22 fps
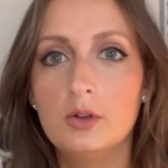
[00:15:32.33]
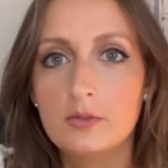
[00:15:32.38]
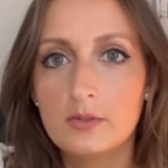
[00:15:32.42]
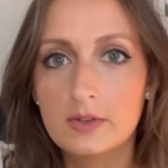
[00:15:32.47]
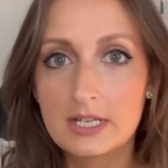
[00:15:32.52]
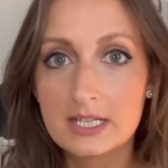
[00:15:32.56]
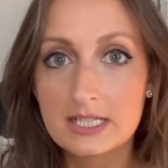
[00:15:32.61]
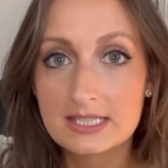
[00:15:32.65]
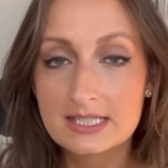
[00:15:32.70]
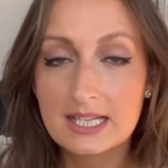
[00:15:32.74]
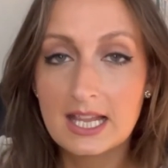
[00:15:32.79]

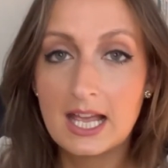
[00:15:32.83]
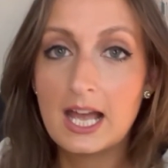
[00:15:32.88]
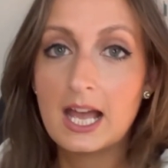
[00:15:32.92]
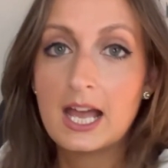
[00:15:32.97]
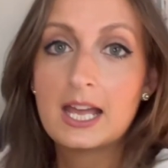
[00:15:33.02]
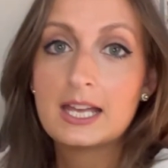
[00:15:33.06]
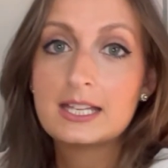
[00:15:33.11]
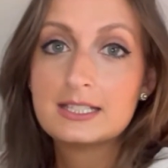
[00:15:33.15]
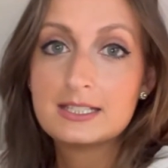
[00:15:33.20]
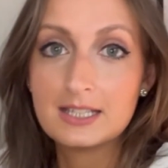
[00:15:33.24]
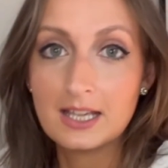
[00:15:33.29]
it
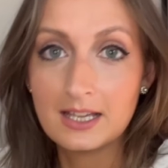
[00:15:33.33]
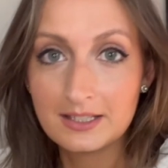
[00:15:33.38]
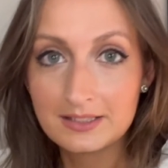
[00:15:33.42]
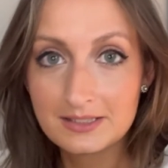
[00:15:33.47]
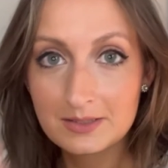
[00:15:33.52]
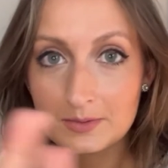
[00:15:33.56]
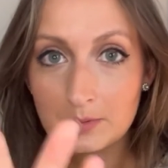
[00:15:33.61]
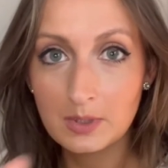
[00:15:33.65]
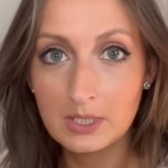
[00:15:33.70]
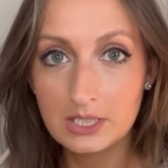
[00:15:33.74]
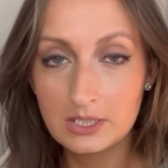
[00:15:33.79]
aside,
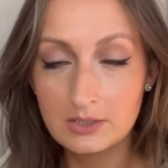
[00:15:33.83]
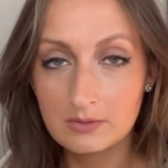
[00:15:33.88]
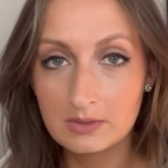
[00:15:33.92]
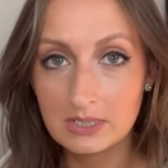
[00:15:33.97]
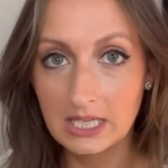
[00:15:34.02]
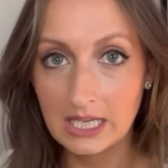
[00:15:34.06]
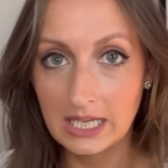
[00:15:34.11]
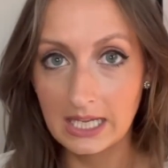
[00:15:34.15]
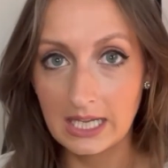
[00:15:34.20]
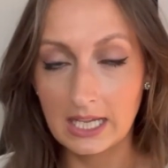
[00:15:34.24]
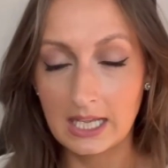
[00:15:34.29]
dust what you
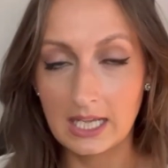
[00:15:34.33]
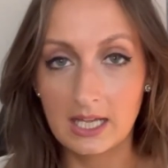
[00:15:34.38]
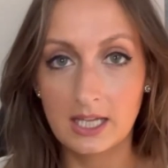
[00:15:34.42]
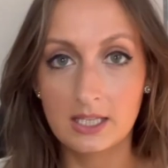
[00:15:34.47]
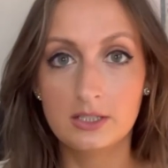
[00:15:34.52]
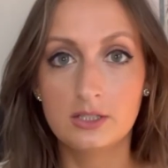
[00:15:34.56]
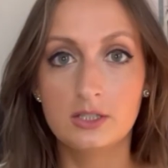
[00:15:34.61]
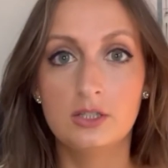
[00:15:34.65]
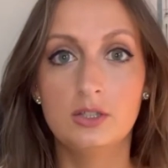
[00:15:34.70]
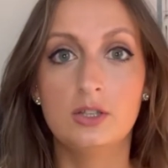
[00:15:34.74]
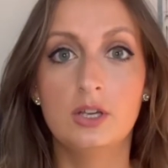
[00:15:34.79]
can,
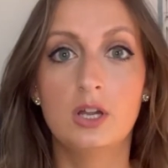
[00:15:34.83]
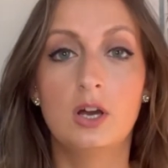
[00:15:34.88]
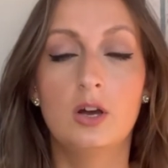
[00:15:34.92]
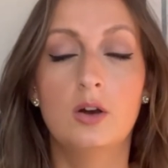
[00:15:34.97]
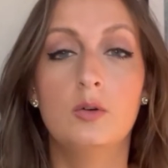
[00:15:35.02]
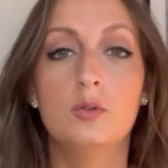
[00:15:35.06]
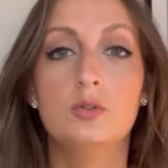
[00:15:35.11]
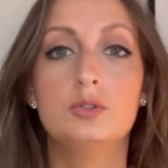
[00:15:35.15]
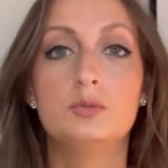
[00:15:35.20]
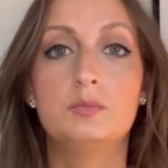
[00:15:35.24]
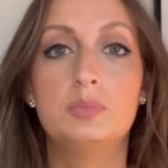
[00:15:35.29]

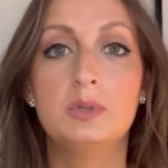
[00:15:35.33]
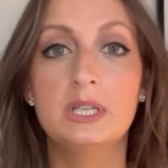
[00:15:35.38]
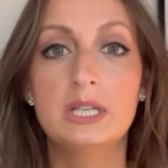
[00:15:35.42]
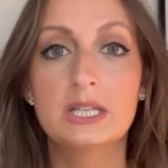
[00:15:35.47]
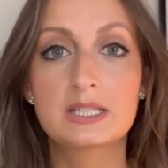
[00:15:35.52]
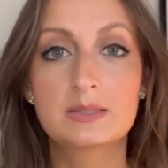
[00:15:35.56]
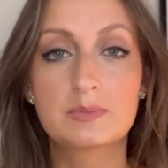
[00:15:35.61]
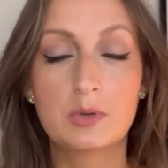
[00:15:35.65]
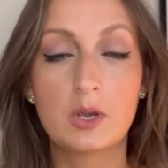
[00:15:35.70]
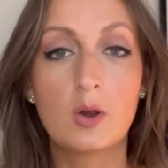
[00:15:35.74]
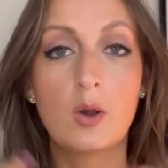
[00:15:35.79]
be
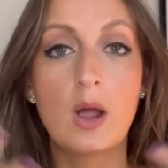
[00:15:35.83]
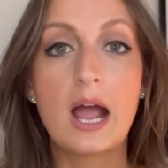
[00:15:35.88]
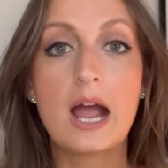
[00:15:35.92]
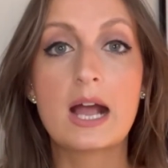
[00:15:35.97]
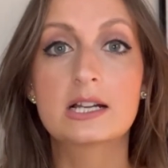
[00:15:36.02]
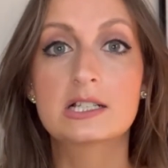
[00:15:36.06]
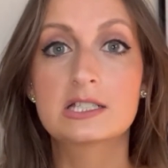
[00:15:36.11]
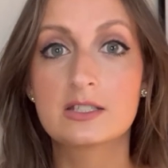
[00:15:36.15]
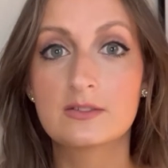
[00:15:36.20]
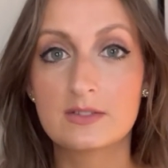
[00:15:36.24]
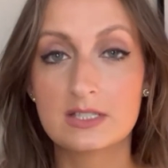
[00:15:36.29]
as
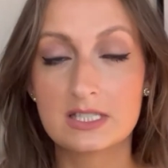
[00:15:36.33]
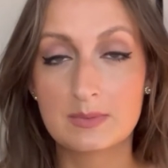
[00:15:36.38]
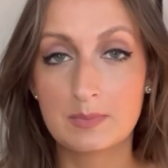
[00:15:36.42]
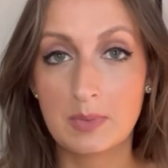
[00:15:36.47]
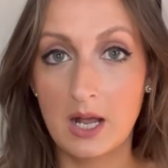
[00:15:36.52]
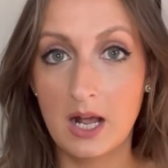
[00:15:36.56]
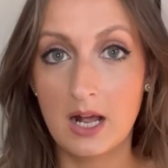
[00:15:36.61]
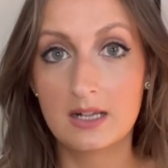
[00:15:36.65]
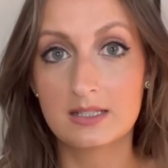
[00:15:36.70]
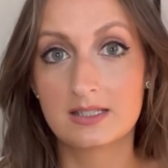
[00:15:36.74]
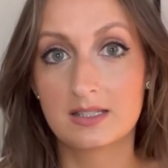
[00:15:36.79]
proactive as
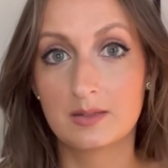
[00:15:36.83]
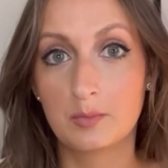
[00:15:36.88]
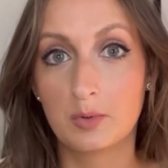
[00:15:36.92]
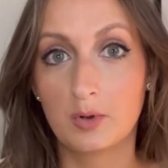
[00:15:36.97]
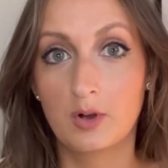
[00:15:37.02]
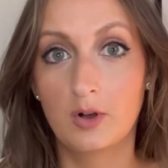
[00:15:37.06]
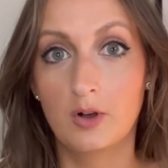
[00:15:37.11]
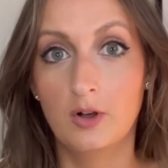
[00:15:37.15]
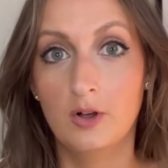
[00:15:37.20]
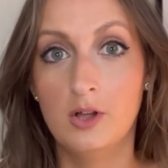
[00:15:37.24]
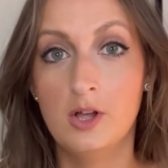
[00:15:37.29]

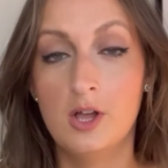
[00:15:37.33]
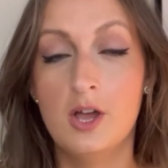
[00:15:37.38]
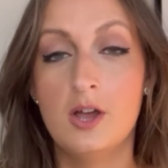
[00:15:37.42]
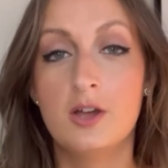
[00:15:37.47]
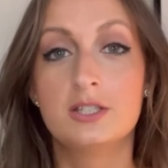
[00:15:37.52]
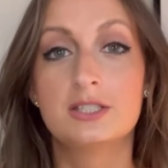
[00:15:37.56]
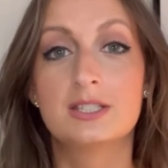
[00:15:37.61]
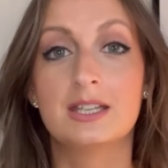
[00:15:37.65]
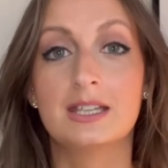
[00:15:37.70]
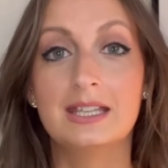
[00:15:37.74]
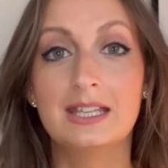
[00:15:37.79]
possible
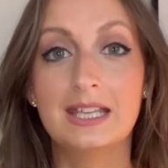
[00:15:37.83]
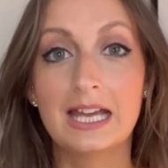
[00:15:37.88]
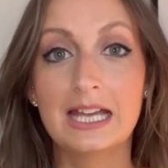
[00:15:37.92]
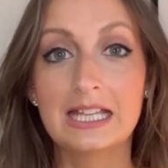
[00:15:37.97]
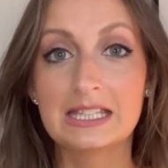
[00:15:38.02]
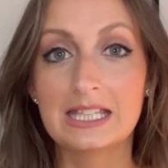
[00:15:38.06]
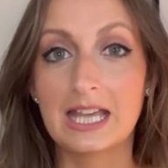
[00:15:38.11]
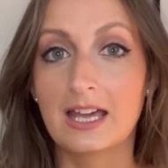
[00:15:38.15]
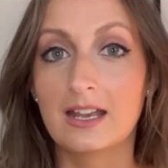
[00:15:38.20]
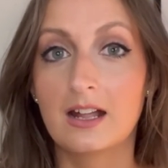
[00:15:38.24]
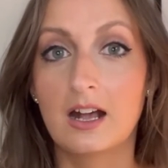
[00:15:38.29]
to
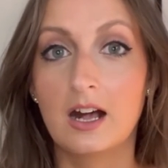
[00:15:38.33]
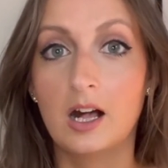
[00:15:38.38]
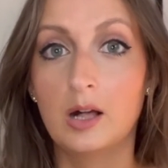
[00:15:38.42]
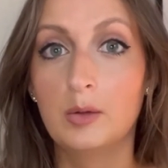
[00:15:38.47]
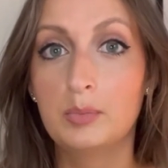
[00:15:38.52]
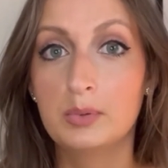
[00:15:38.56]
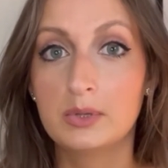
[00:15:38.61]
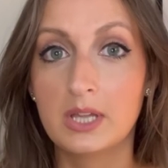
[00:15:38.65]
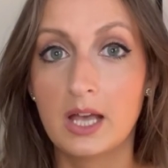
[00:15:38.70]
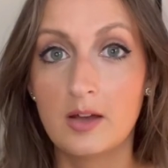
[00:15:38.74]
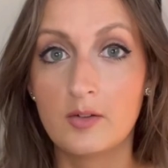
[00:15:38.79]
get that
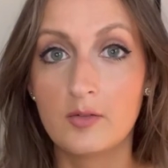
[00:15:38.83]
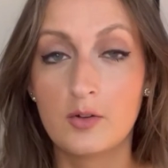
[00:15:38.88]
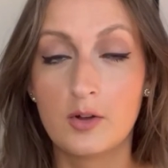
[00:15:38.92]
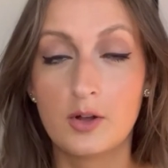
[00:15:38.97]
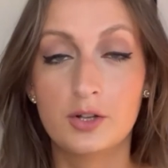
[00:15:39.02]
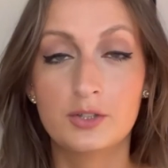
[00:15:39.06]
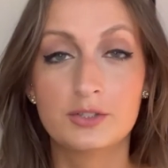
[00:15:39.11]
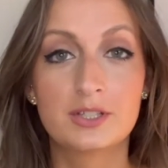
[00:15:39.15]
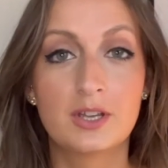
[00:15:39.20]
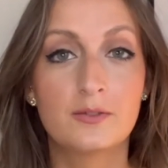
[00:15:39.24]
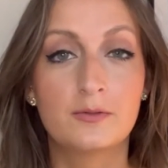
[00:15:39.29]

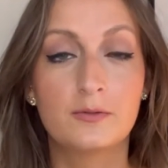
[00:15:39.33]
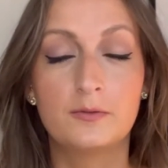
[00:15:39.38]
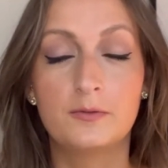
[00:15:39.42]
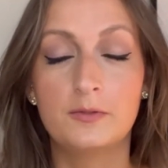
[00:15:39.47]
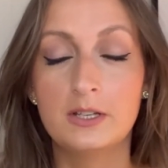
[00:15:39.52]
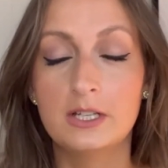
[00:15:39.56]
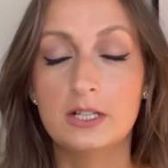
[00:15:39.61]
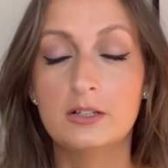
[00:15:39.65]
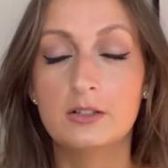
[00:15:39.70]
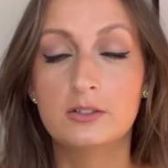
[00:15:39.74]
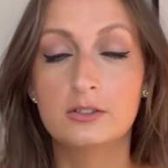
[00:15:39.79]
up-leveled,
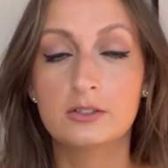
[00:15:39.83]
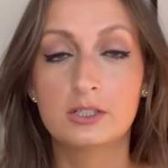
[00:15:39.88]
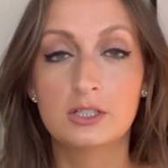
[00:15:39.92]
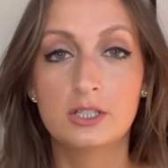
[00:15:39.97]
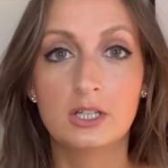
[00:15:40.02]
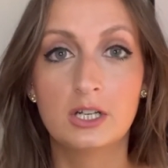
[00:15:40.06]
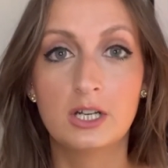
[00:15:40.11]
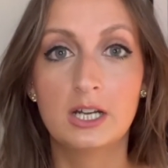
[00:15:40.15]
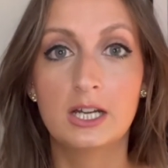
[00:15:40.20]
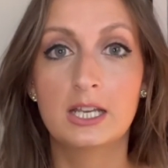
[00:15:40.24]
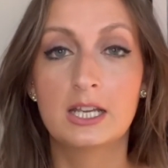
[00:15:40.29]
feel
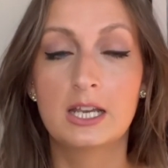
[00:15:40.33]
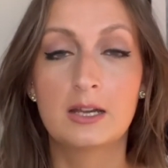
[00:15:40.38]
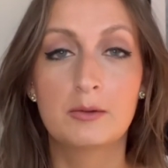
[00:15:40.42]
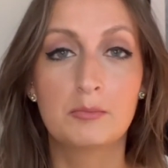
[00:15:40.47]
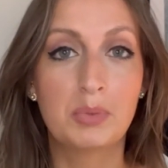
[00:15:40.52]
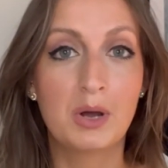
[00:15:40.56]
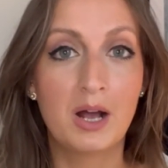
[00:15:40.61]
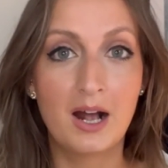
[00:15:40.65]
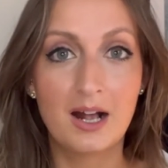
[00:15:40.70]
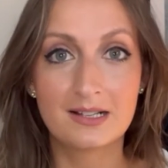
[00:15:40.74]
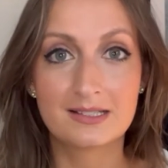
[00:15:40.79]
good,
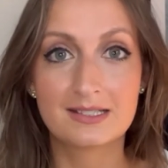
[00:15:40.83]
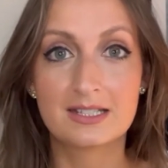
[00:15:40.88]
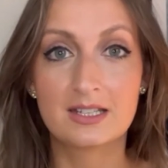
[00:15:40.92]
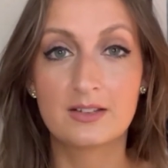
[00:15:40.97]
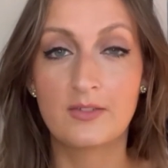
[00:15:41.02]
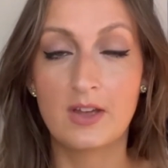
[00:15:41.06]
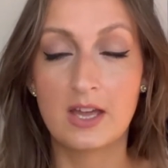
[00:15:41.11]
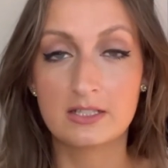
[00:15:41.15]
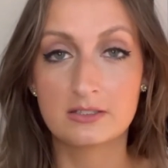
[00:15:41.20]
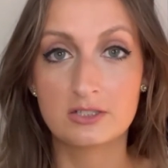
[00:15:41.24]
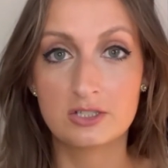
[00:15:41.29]
positive
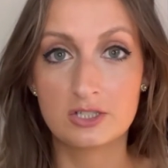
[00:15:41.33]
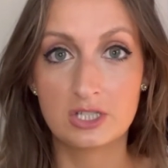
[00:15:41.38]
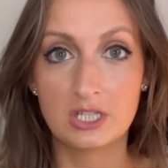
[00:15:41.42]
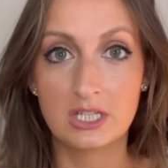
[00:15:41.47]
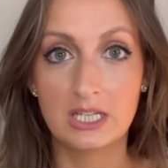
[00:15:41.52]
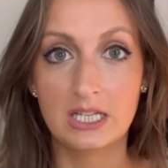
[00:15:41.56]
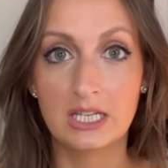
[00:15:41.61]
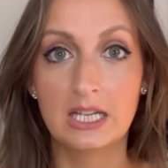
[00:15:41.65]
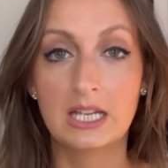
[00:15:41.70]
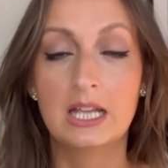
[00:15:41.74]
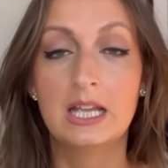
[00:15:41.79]

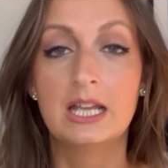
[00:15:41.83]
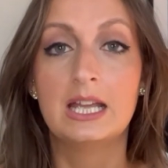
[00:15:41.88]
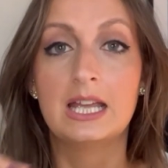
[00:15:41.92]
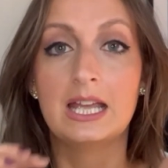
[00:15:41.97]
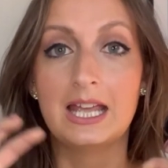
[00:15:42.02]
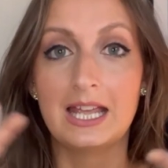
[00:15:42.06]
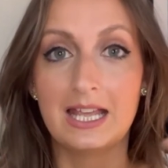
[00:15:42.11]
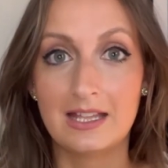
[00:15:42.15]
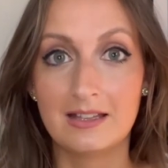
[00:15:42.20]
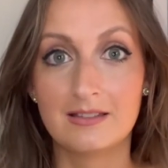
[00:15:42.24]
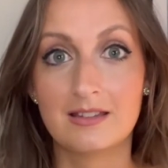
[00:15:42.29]
energy
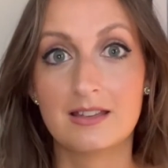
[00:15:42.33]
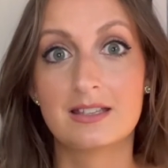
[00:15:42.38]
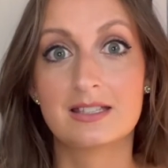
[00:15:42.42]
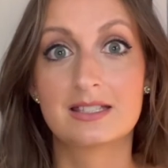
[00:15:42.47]
in this